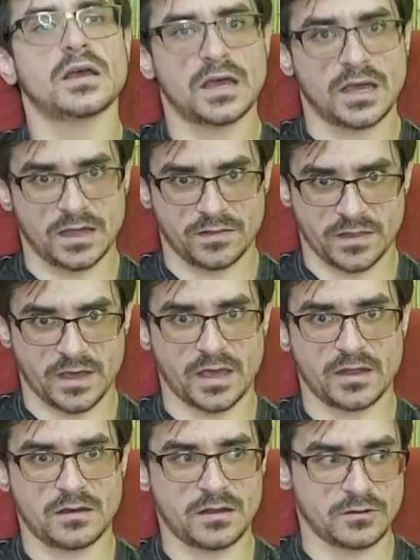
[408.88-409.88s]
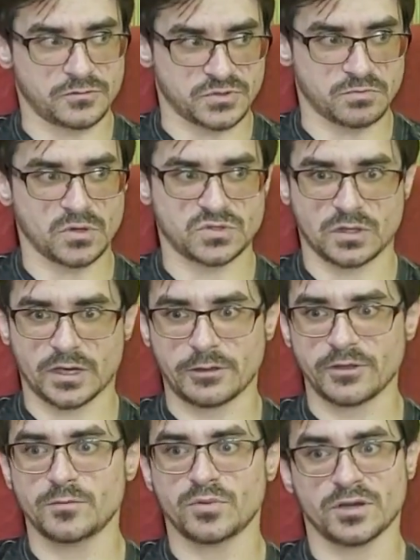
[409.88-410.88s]
and that it was most
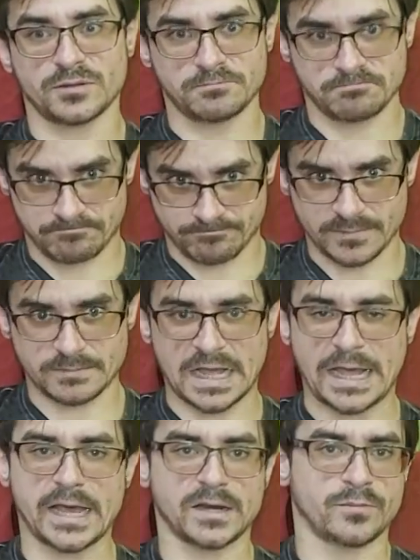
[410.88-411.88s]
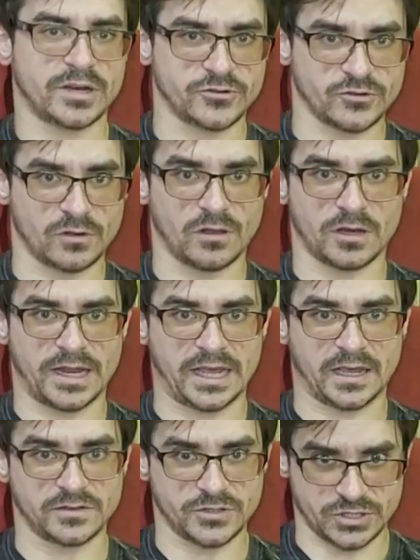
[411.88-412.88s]
likely, but I had a Benadryl on
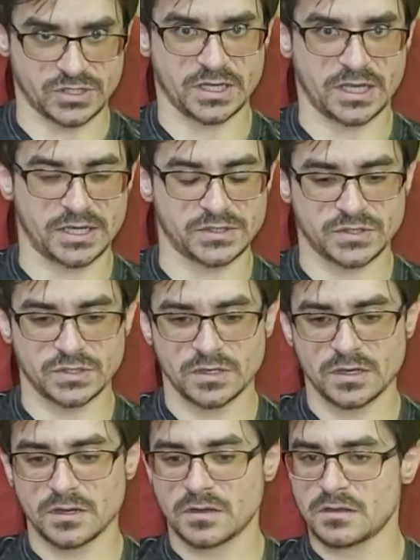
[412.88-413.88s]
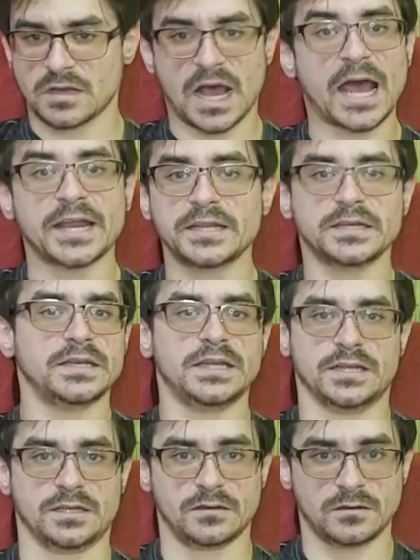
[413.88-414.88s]
hand just in case. I didn't need
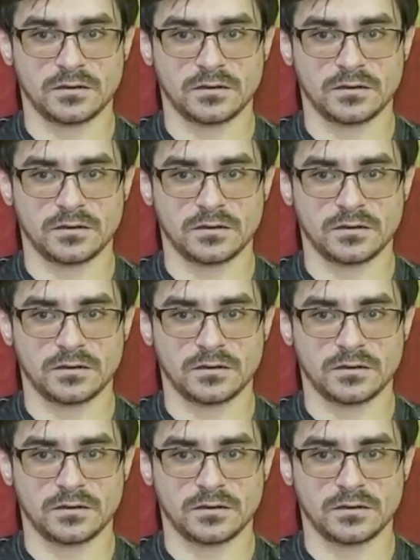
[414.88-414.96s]
it.